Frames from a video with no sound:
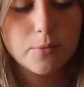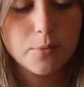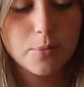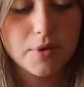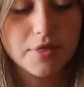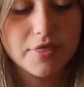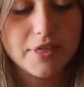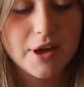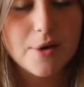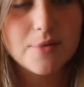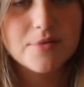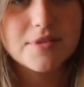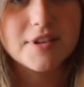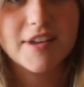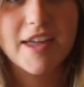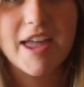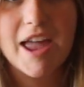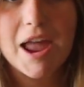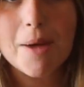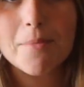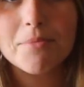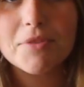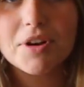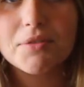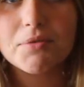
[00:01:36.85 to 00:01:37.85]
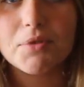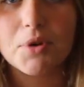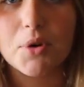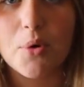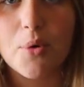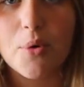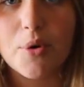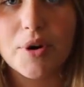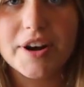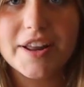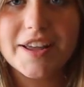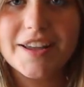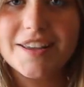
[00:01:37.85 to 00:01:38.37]
without the camera
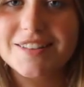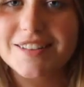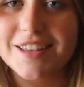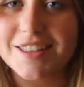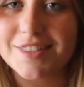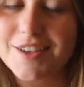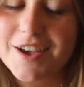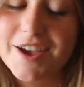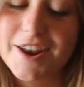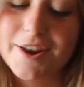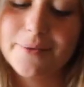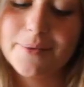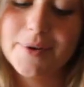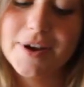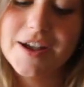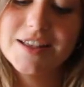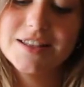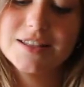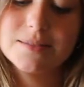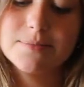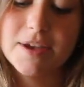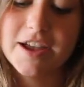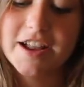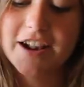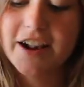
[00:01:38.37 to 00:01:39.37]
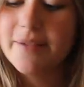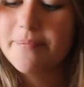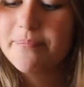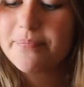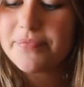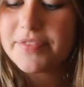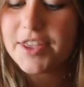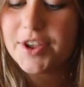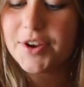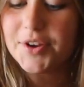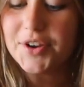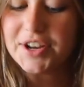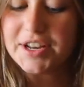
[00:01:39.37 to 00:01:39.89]
recording because I thought it was, but
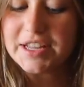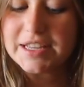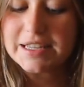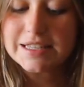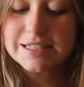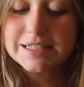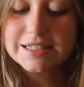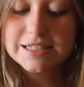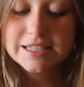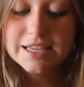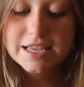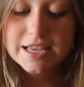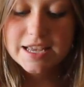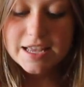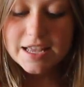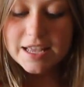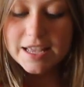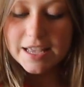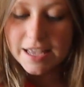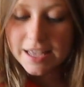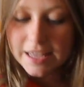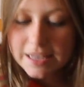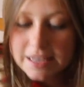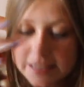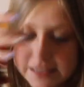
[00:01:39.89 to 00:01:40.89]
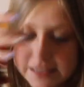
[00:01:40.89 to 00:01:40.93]
here it is. It